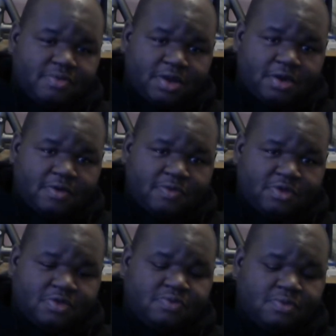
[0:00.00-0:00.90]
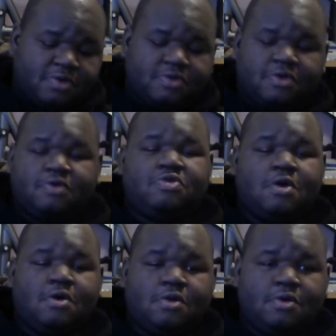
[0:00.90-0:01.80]
was a
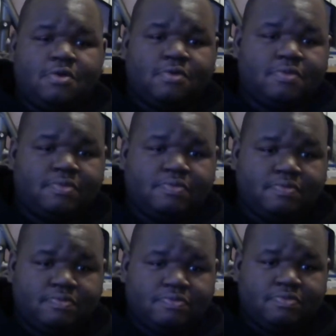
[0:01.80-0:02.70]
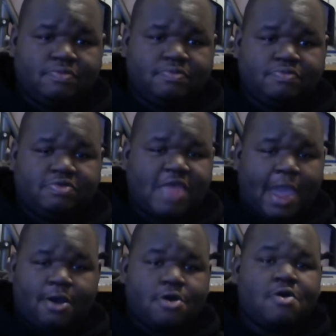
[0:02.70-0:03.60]
total
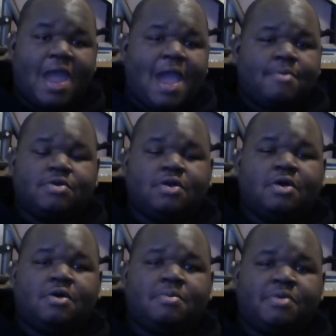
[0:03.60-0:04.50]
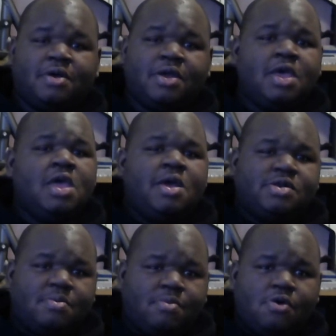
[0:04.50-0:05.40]
sack of crap, you know. But
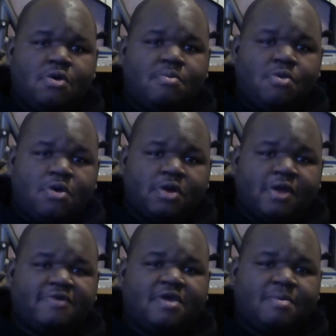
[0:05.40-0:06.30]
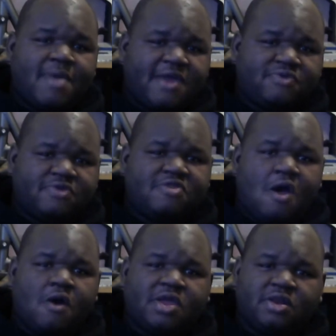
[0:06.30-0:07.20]
the more and more, like I said, Max was
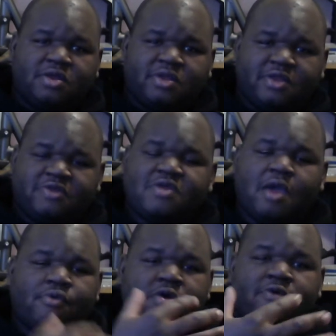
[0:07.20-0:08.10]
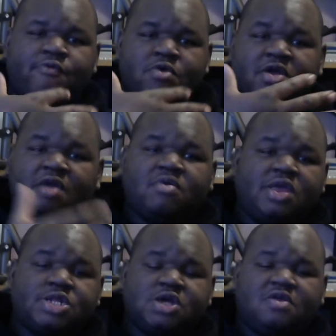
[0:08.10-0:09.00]
talking, and it's like we're giving
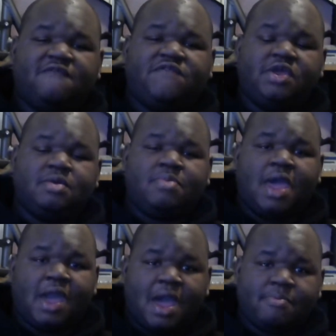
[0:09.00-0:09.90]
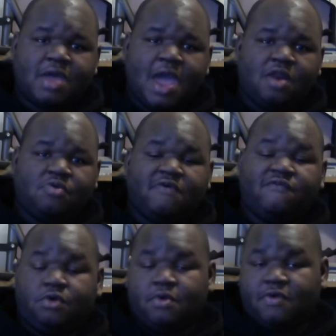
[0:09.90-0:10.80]
each other feedback. I'm kind of
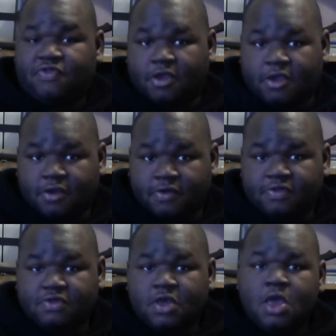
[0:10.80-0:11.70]
reviewing things,